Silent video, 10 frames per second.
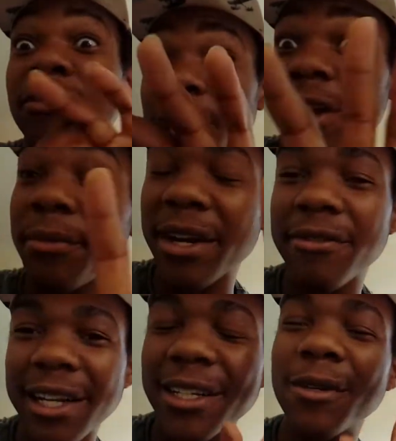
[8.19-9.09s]
very
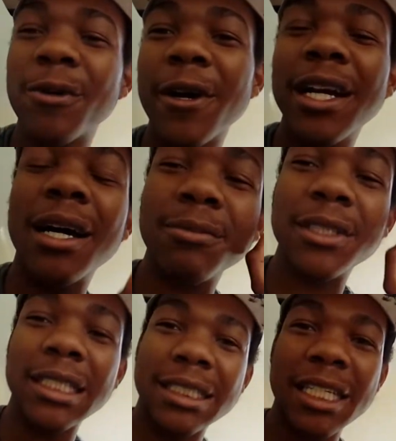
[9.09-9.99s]
briefly, don't worry, I'm
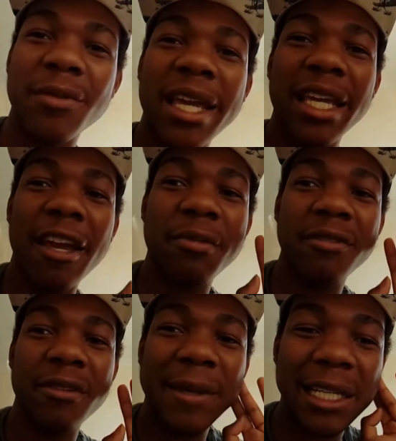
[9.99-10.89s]
going to continue making
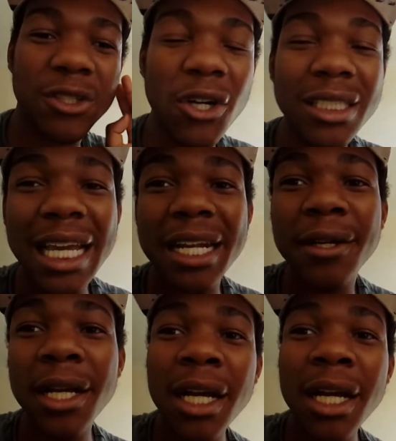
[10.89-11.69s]
FPV based content.